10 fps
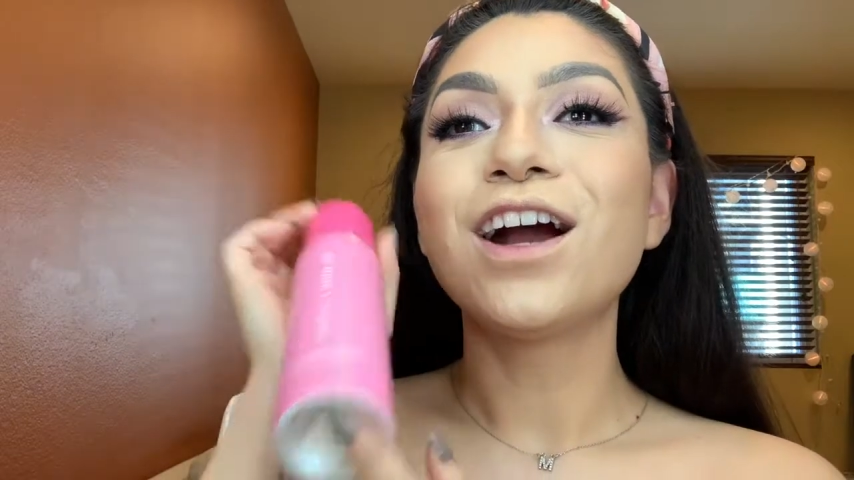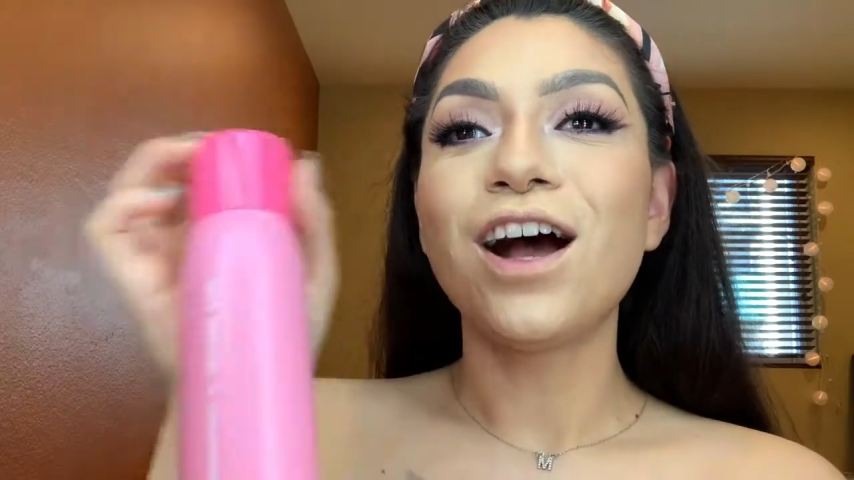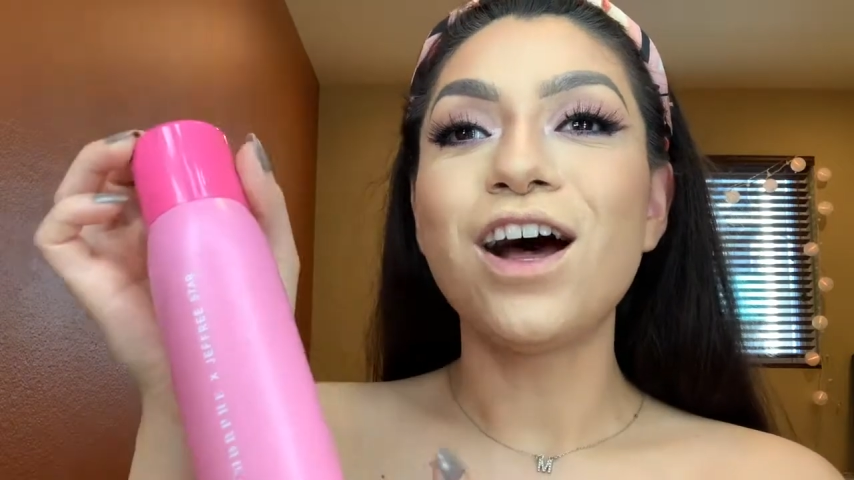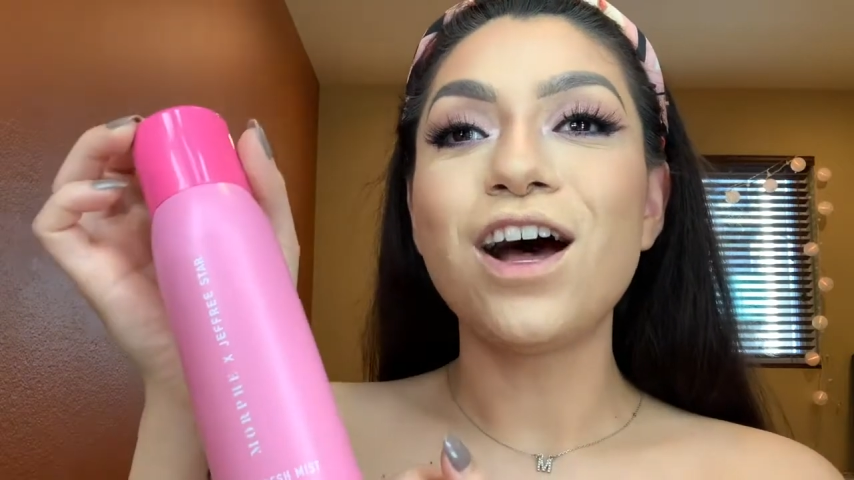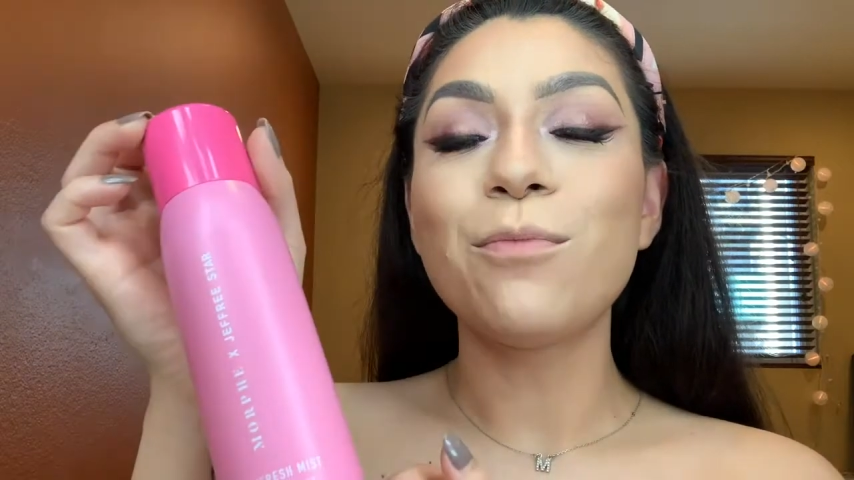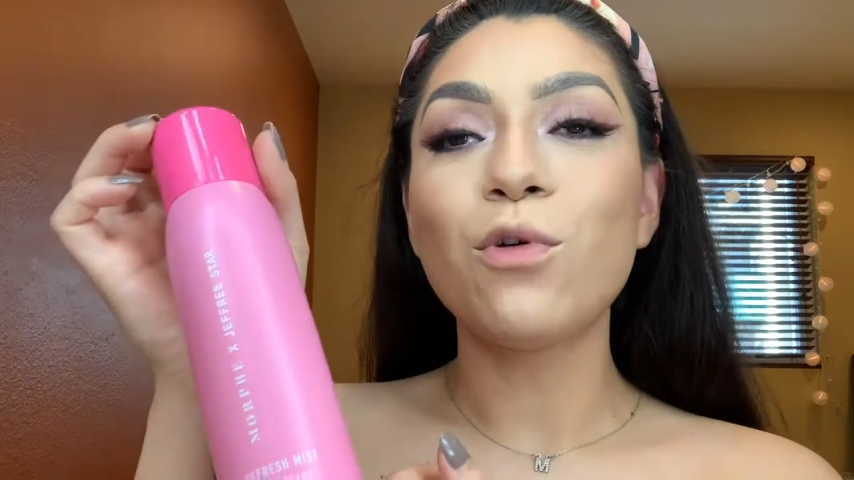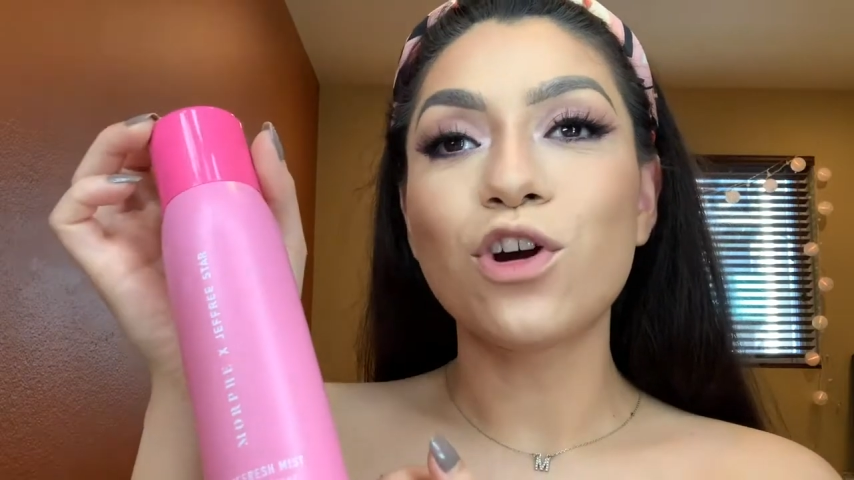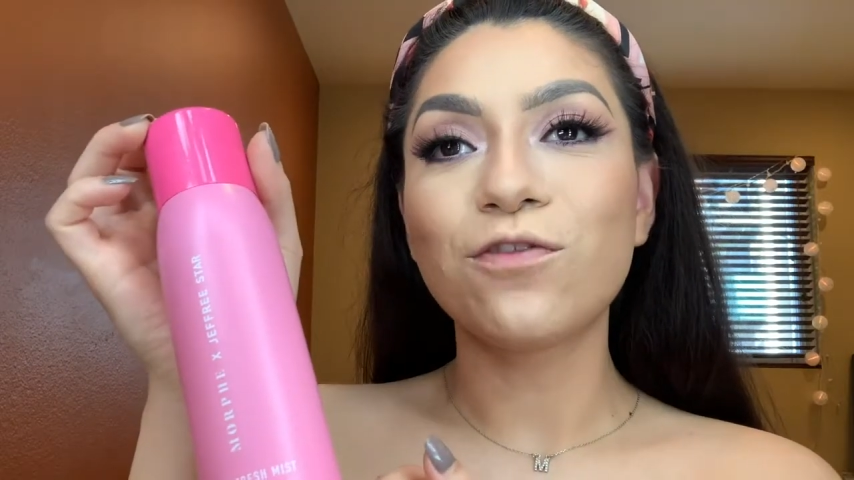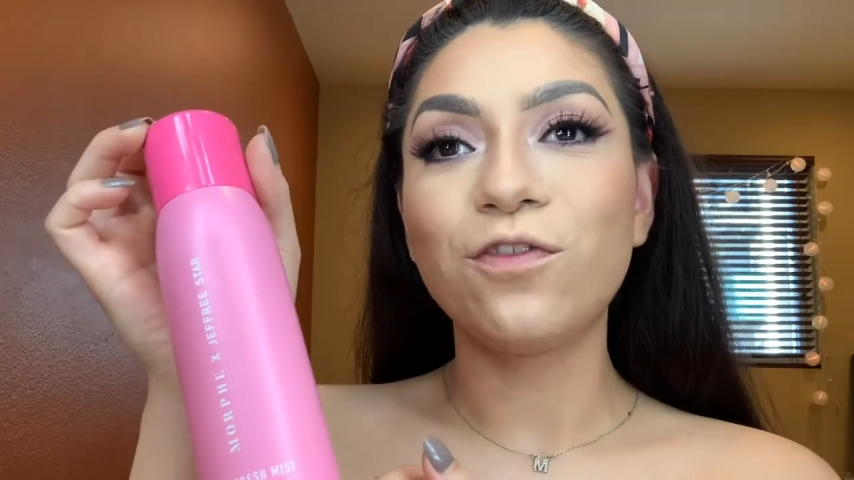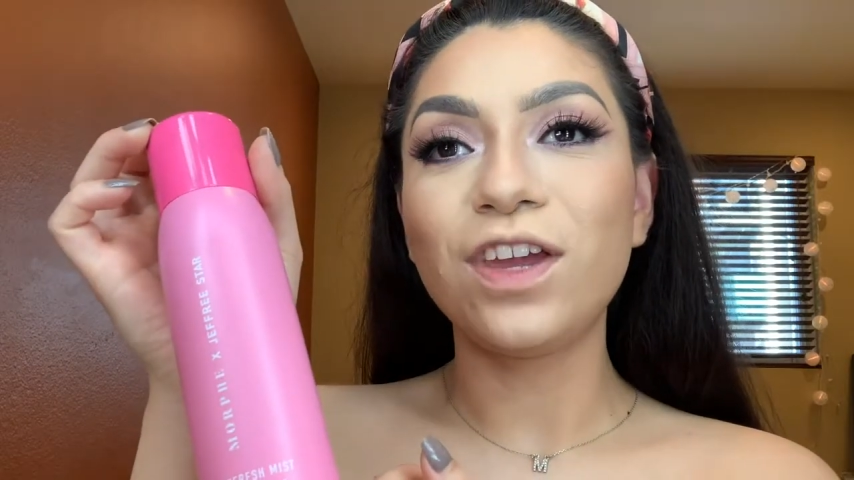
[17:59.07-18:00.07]

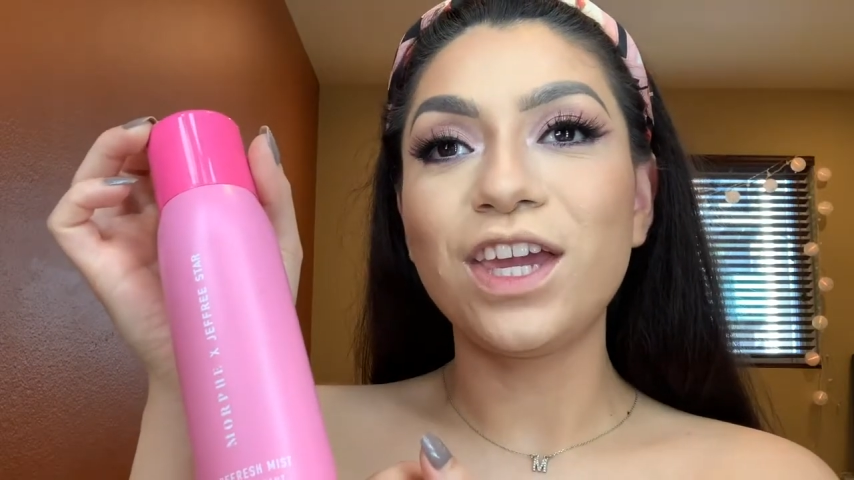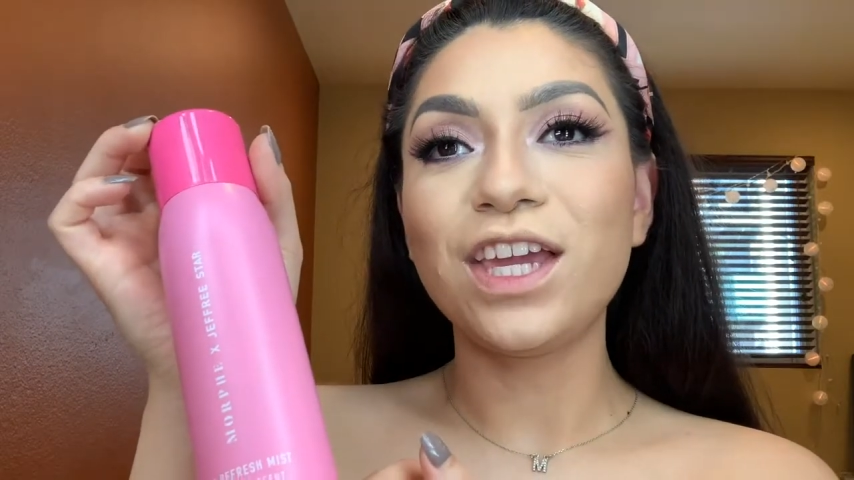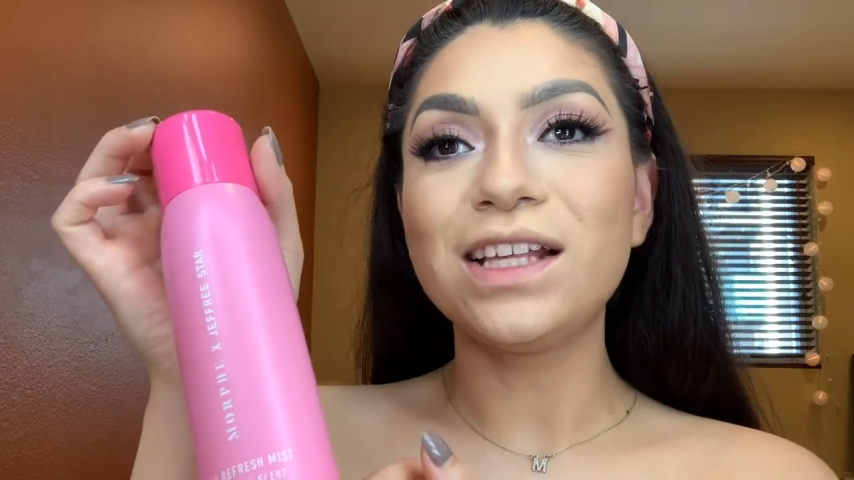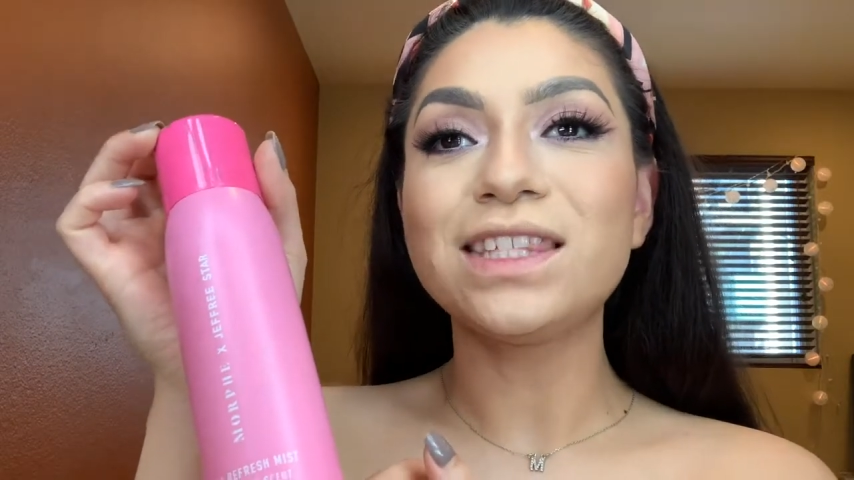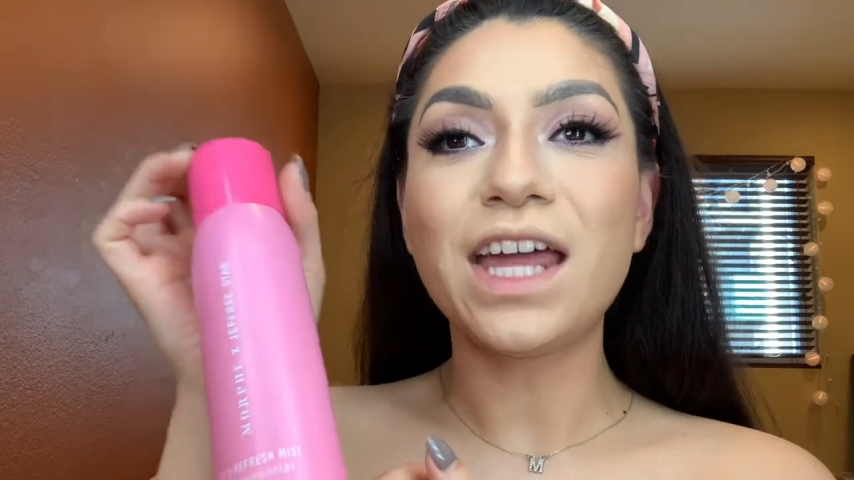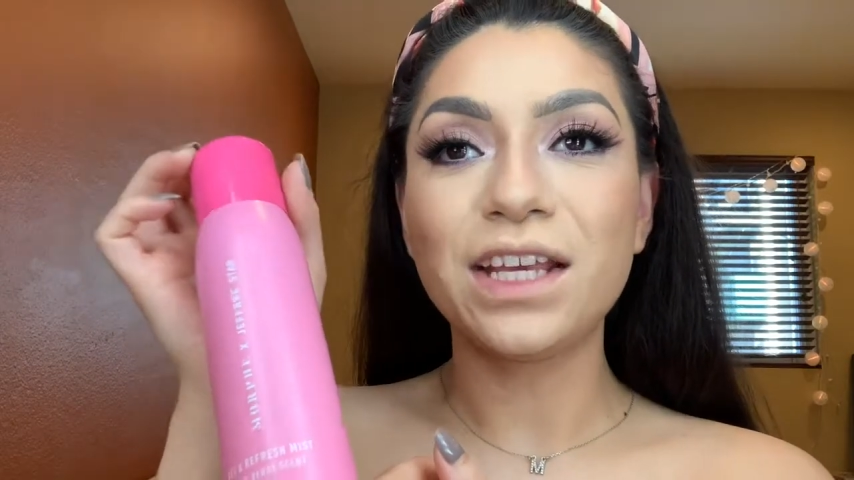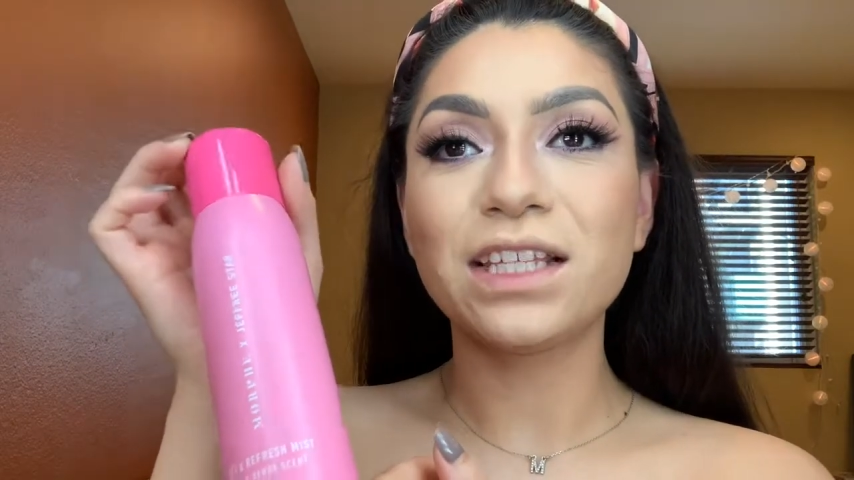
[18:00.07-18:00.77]
Morphe Setting